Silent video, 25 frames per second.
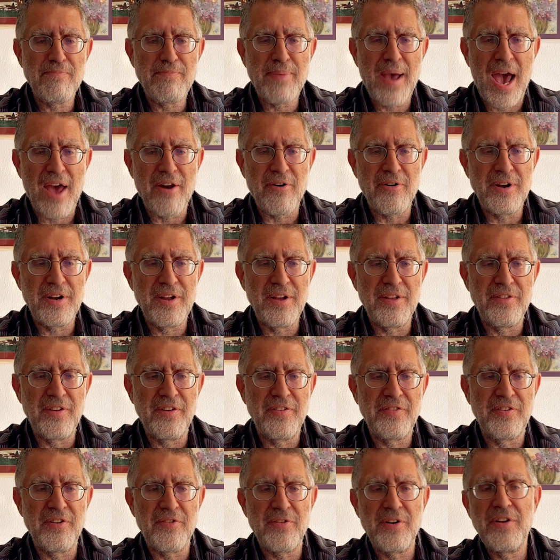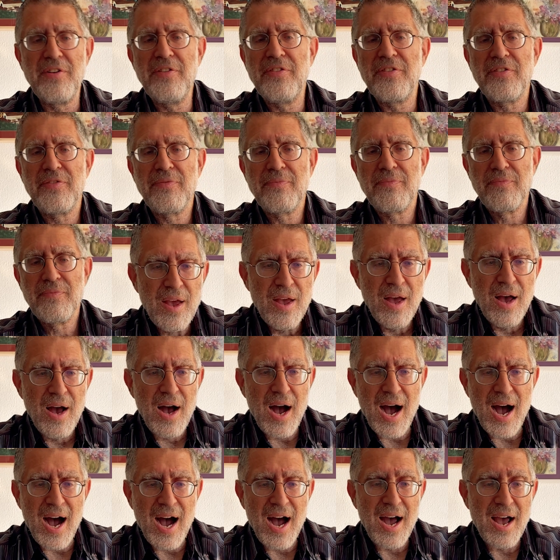pattern in this series.
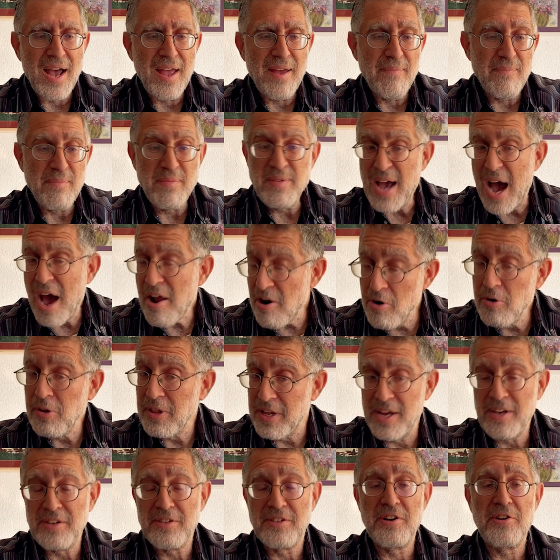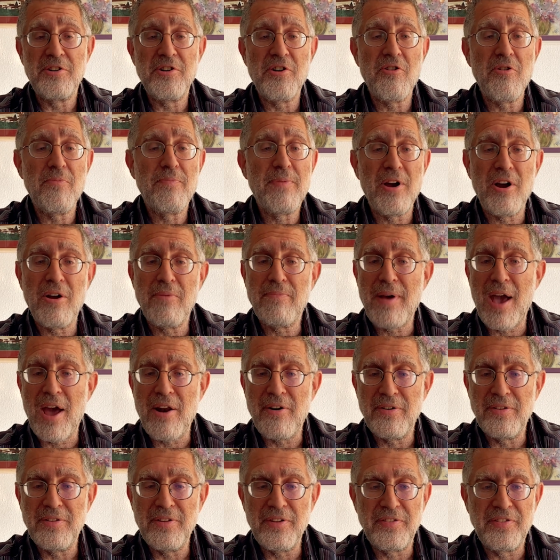Not only is there no apparent
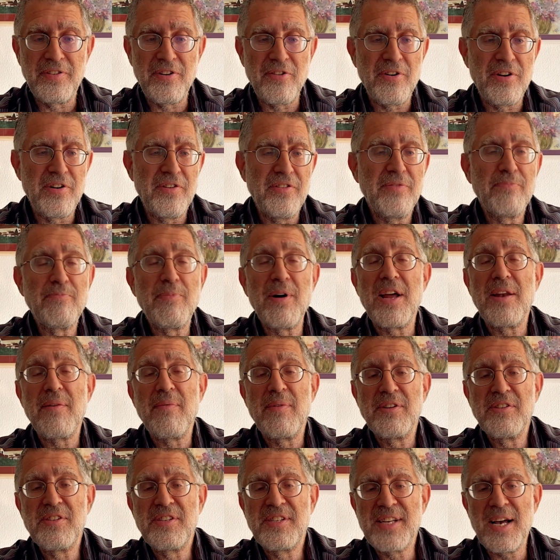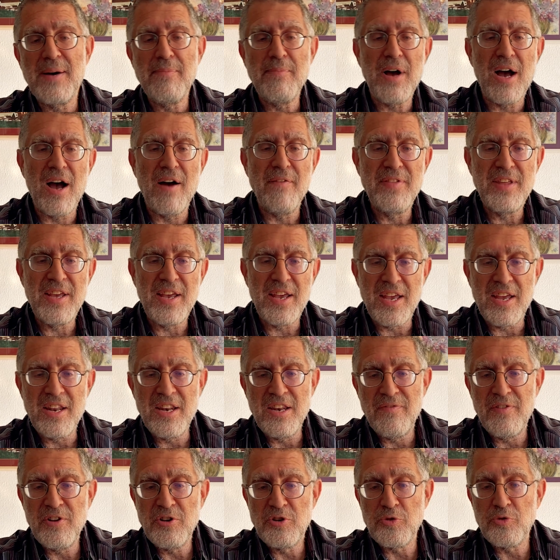pattern in this series, but some of the
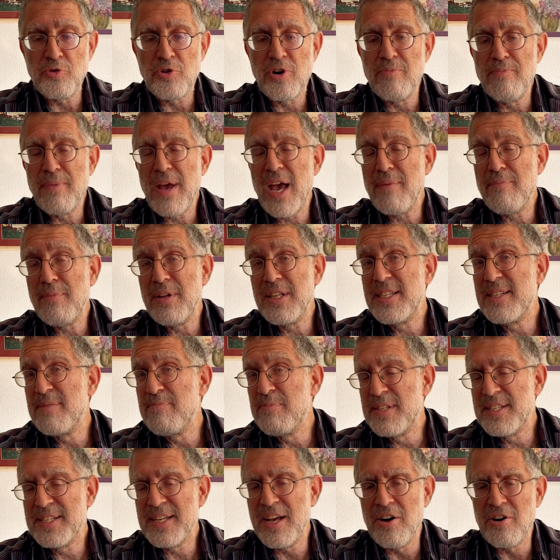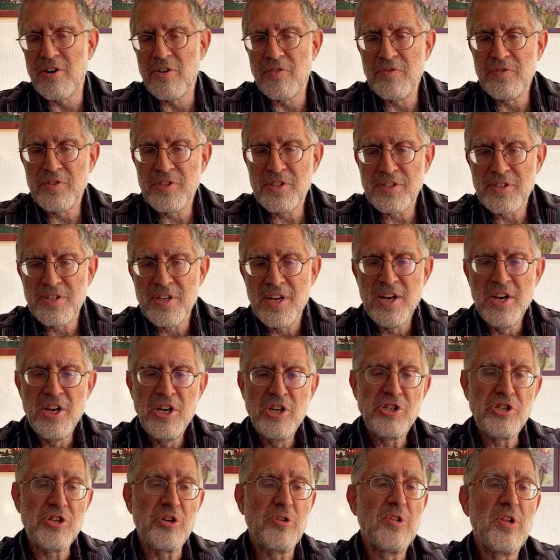individual commandments themselves
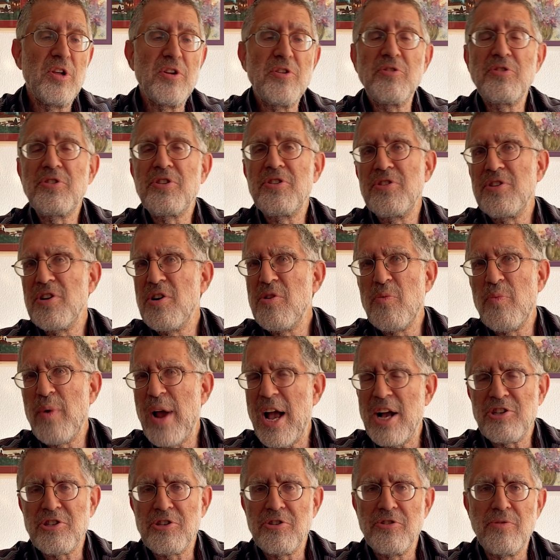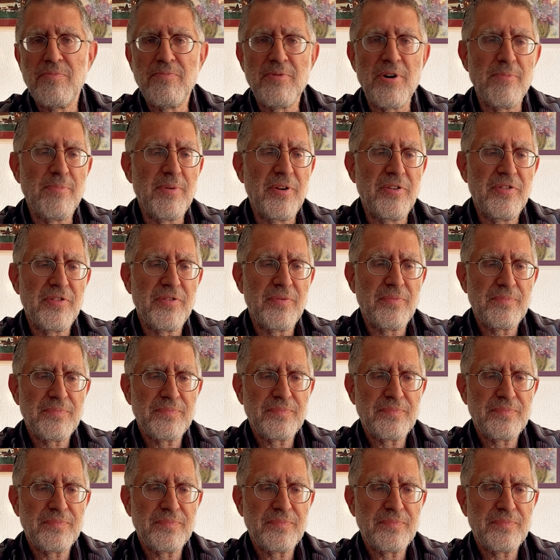show little to no rational purpose.